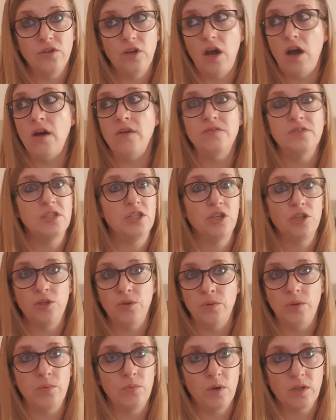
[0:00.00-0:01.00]
Obviously knew
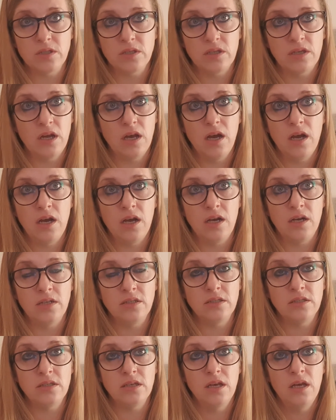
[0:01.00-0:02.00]
it wasn't hers.